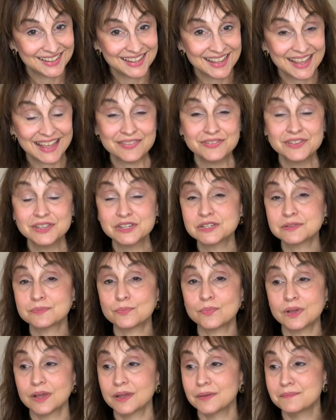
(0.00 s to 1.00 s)
And this
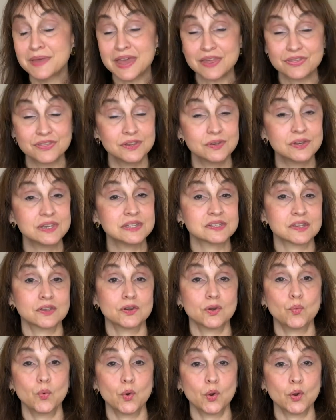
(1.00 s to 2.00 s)
method is going to
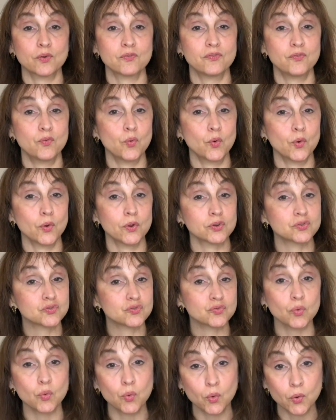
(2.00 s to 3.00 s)
work for a
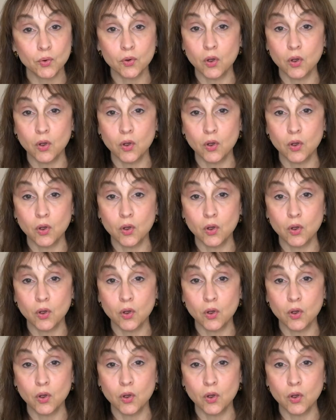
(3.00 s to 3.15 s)
drawer